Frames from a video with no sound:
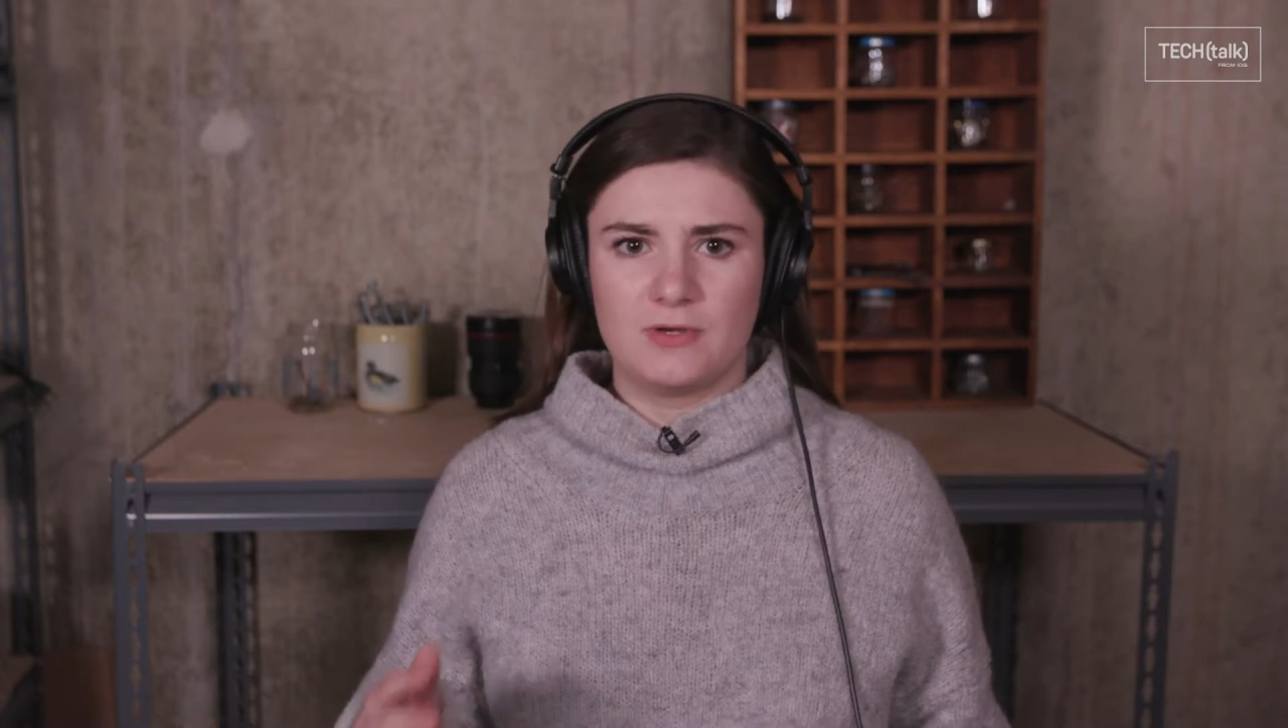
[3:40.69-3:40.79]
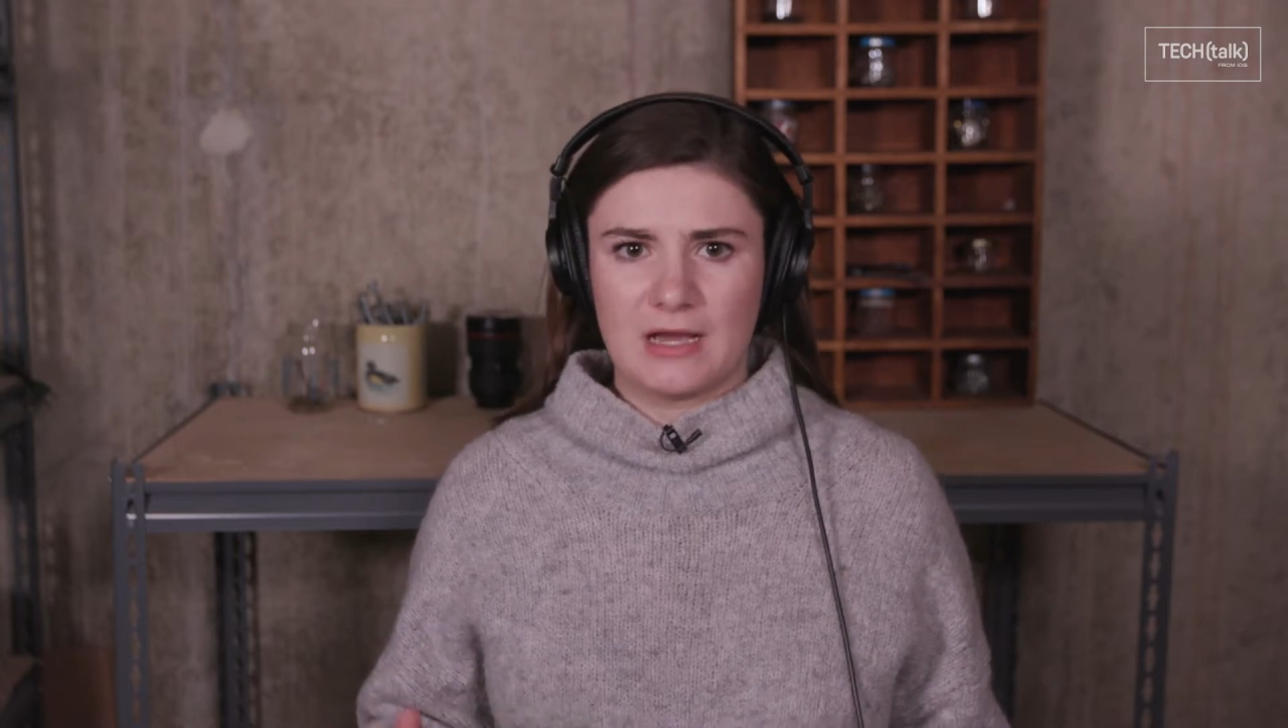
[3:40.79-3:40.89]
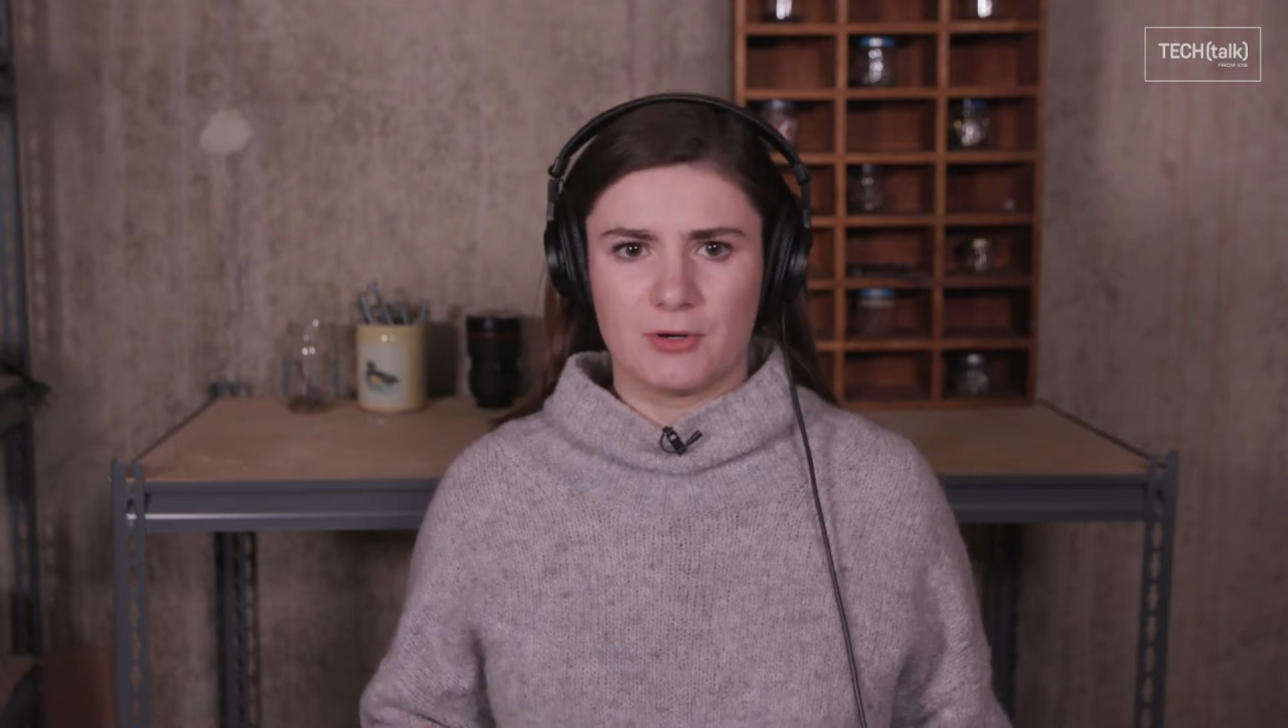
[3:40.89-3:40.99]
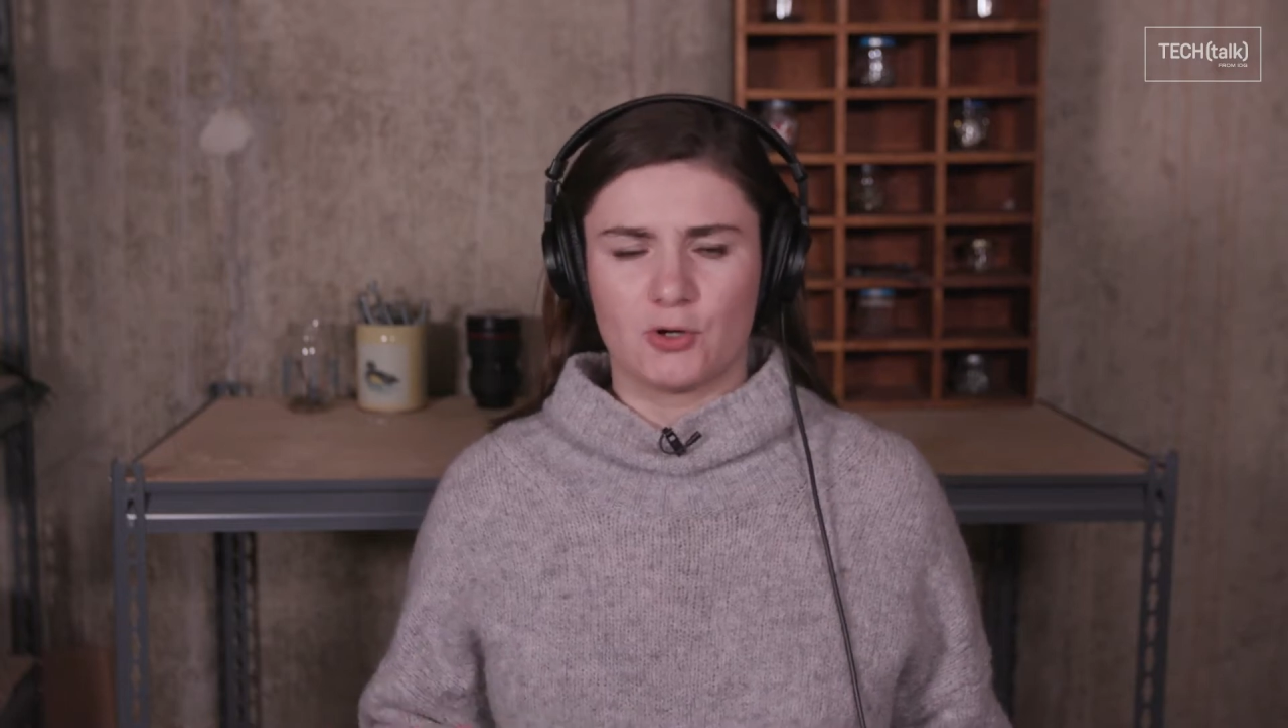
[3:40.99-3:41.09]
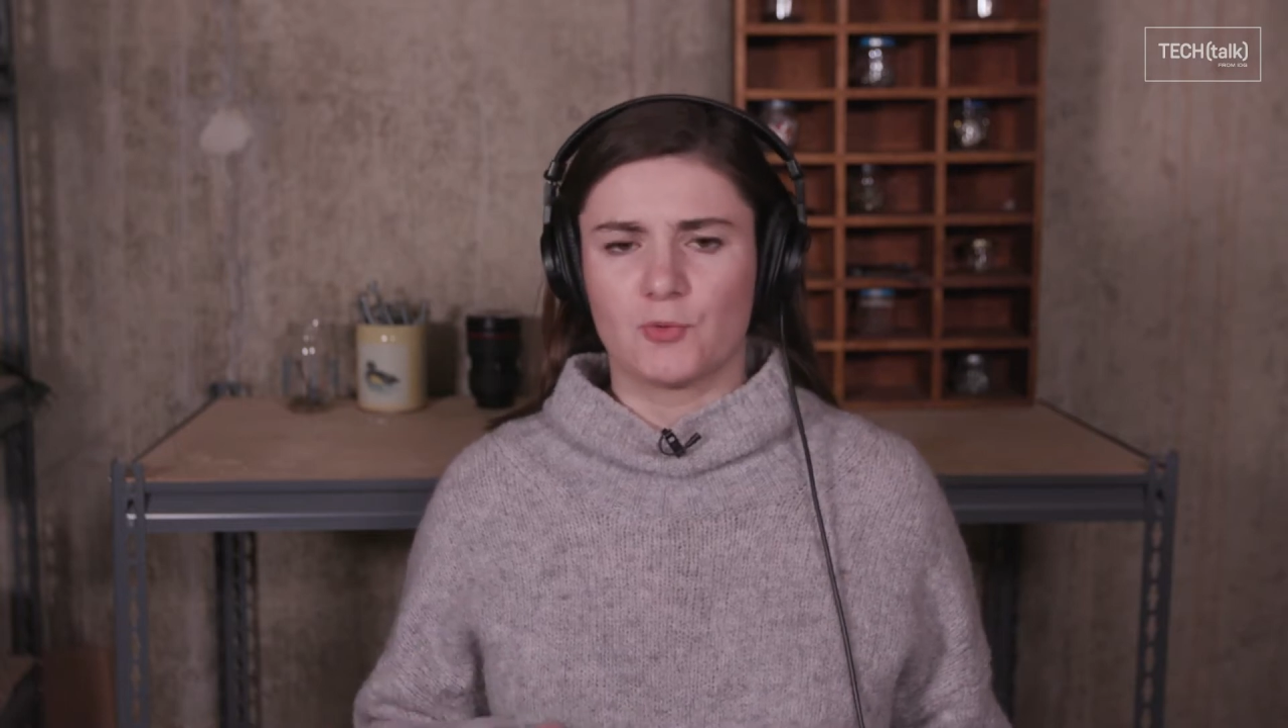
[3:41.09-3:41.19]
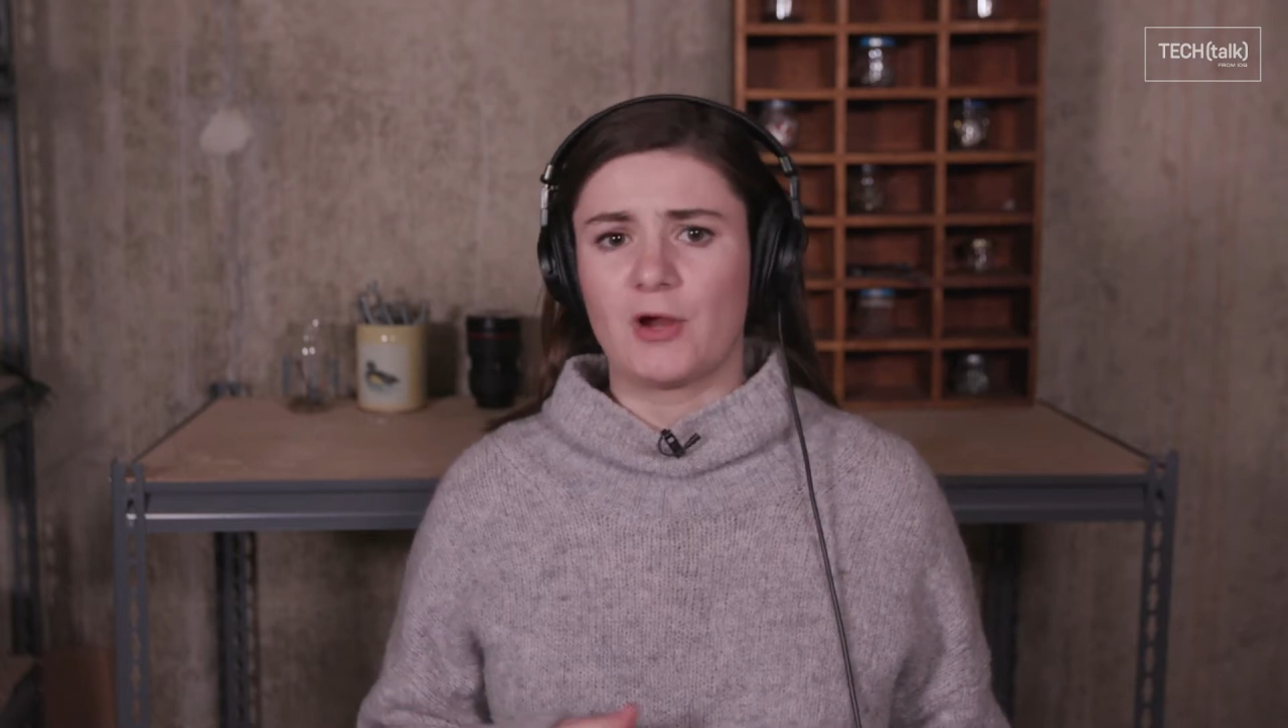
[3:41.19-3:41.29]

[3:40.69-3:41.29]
network or